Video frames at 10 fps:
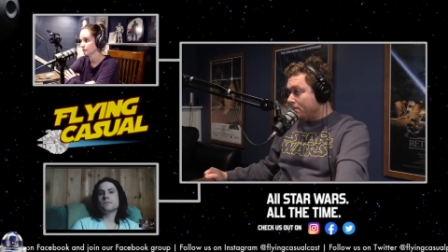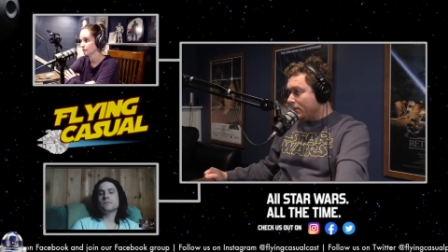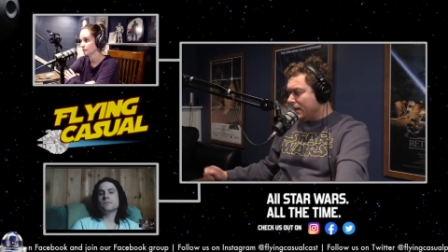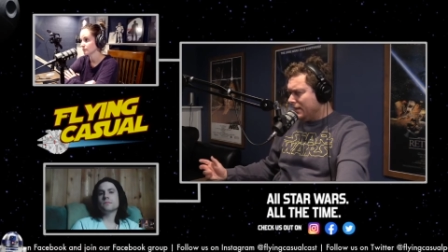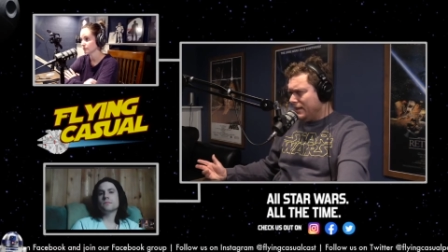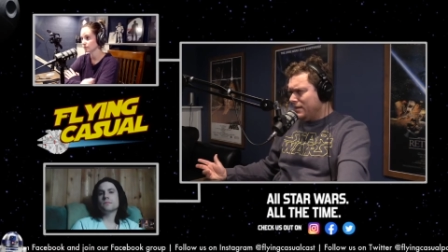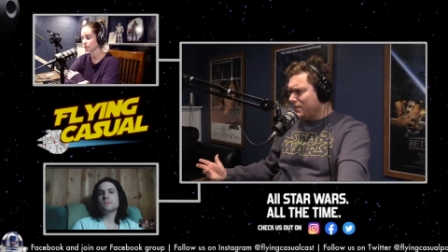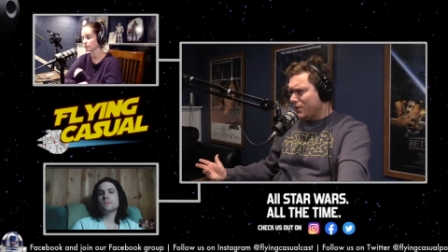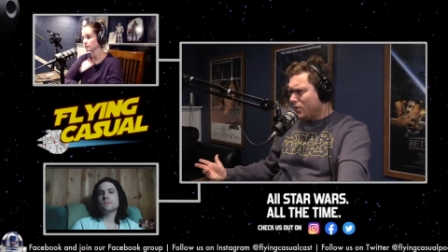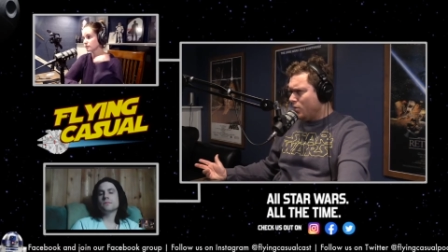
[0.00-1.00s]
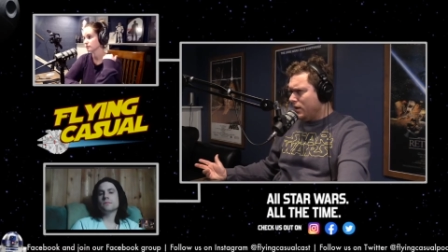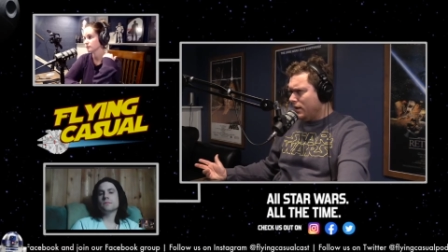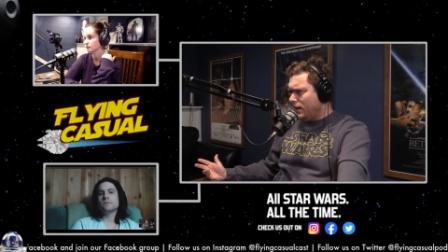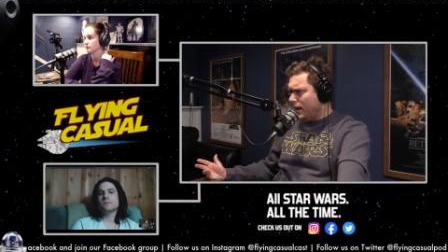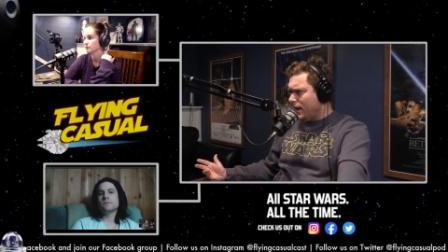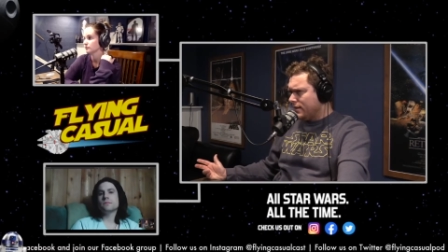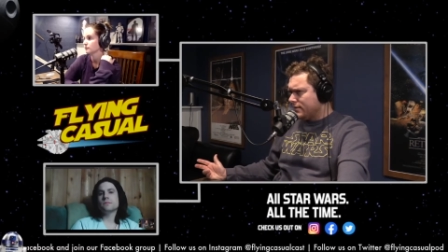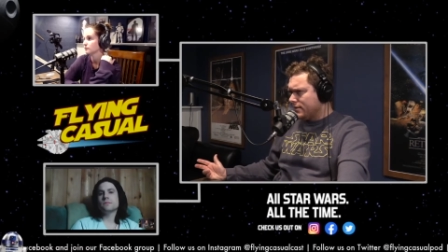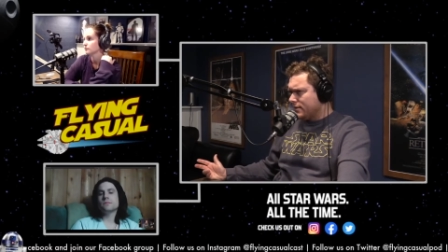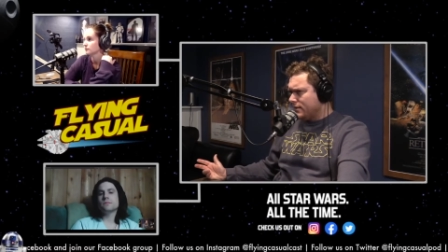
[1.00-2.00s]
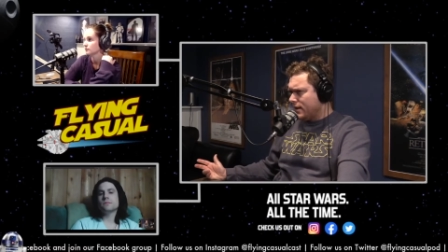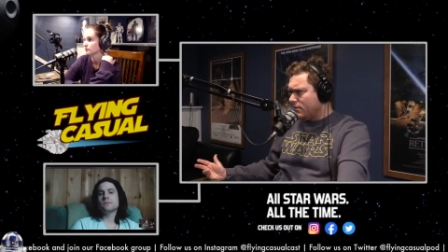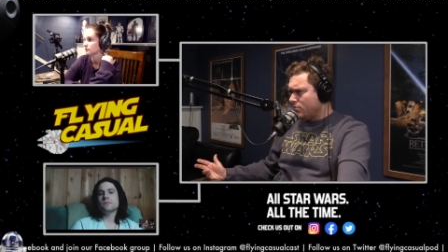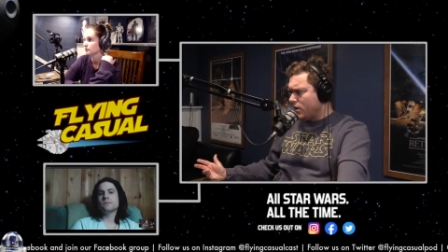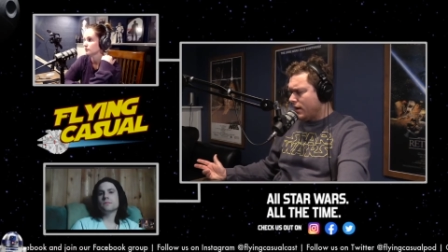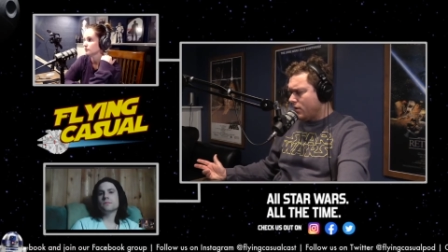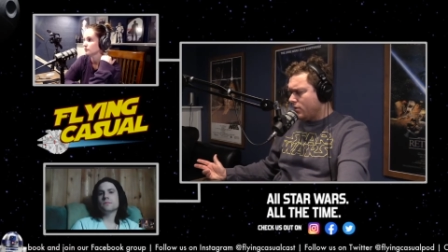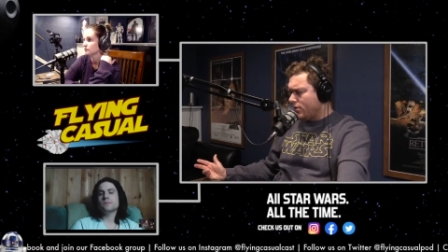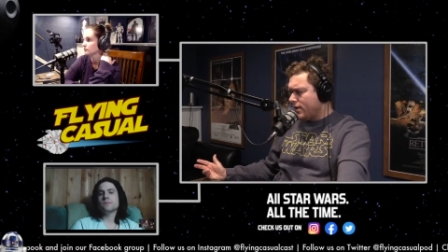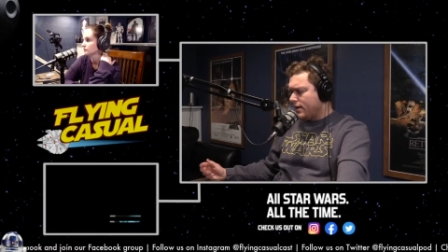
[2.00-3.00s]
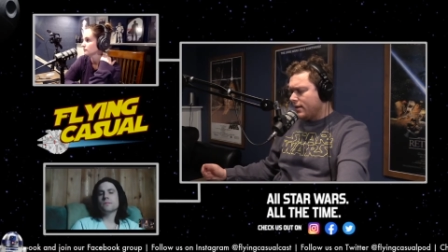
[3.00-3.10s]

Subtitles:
at least for a week. It has to take a break, I would think.